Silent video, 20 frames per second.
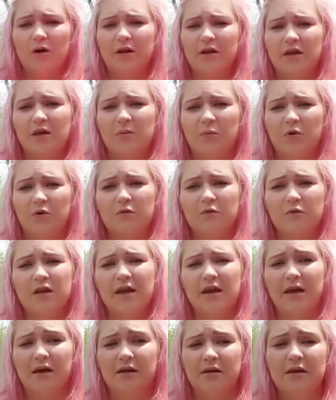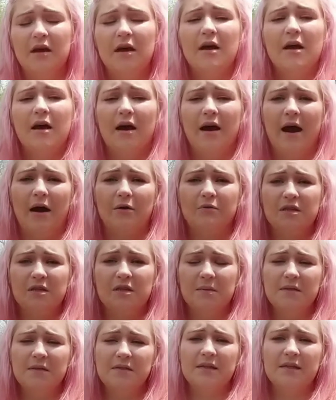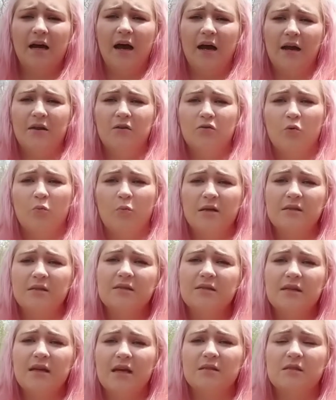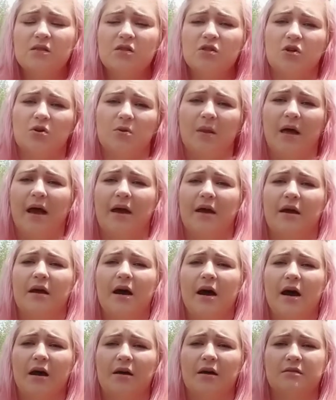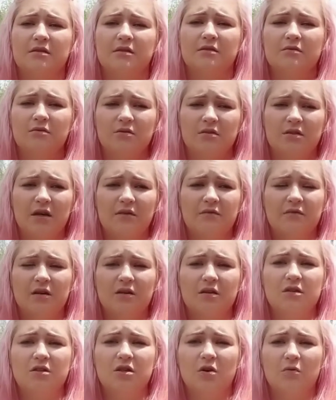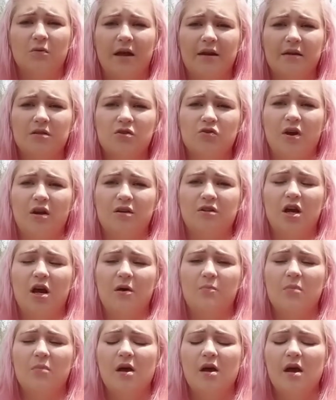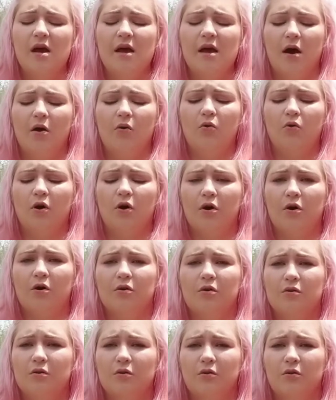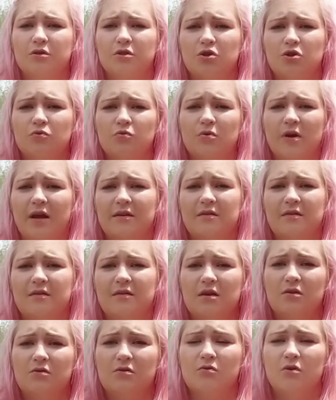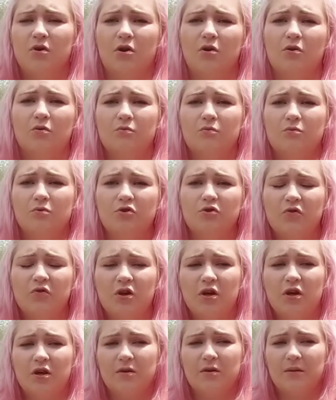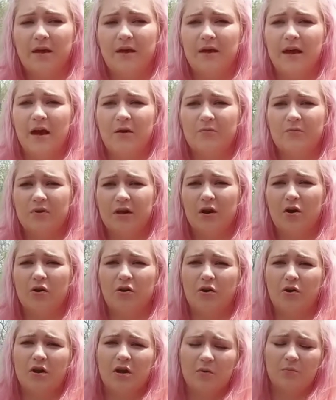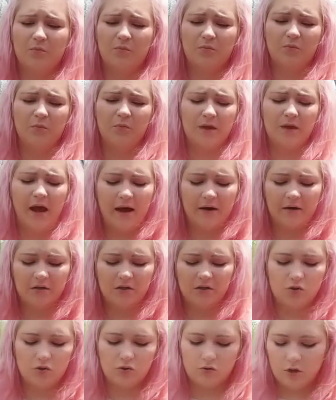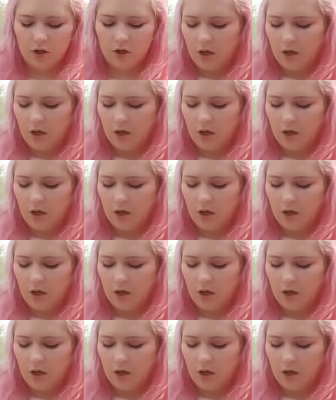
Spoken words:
to keep your free hand out to the side or pressed against your leg. Definitely don't let it scrunch up or do anything, you know, goofy, like have it on your hip with the attitude.